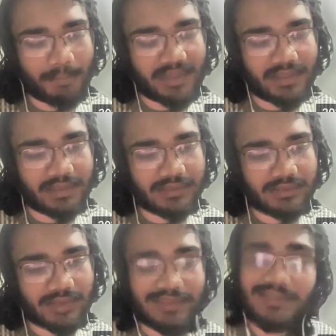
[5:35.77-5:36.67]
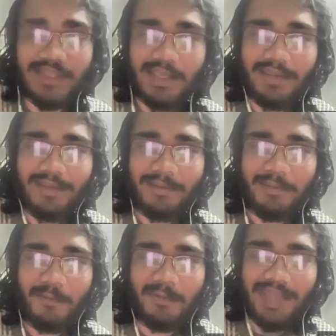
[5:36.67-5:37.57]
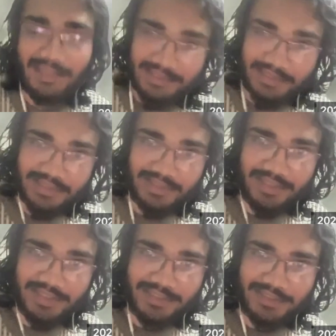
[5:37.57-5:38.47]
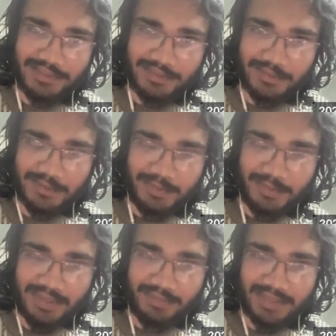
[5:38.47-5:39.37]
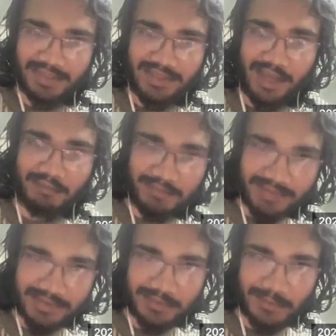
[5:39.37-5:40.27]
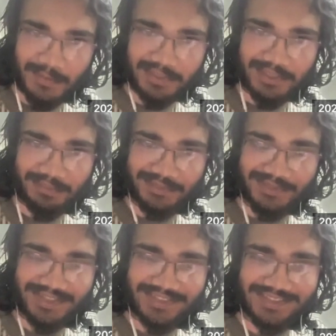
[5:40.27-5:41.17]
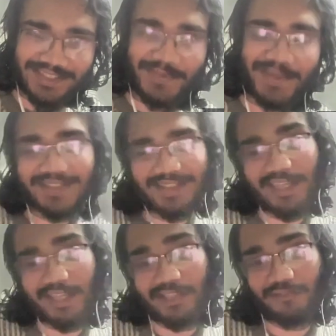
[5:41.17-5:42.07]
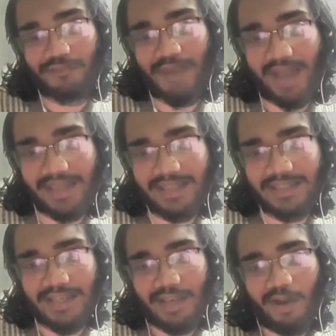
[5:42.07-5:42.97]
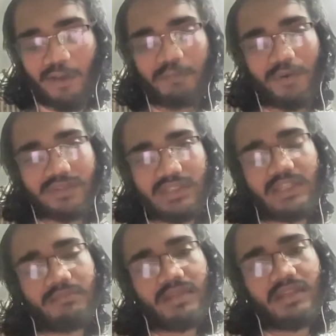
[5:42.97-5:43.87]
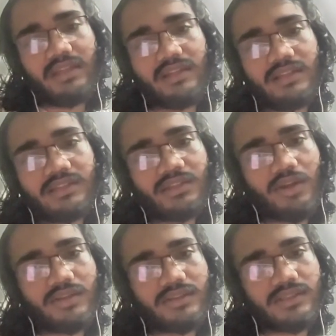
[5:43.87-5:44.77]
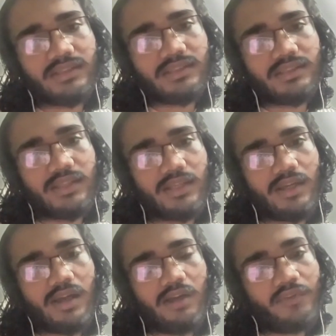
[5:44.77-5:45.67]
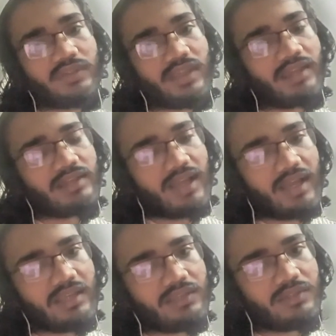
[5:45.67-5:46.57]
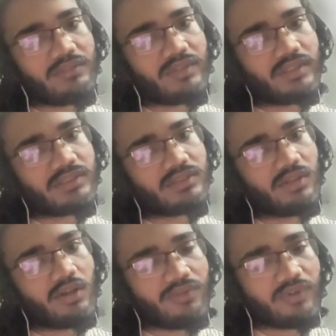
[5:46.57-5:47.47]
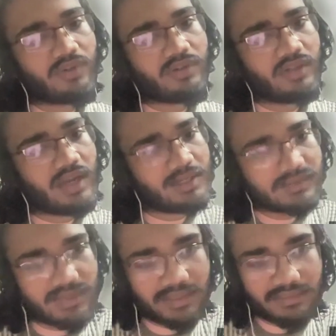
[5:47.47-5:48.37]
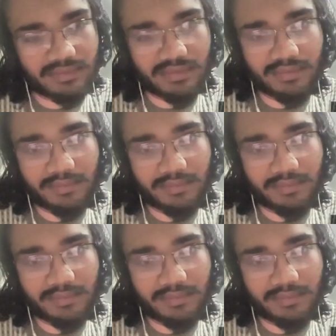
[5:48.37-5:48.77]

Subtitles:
is, let's say, yet another reason to be a bit humble when it comes to, let's say, knowing the nature of mind or positing materialist causes for the entire universe or for ourselves?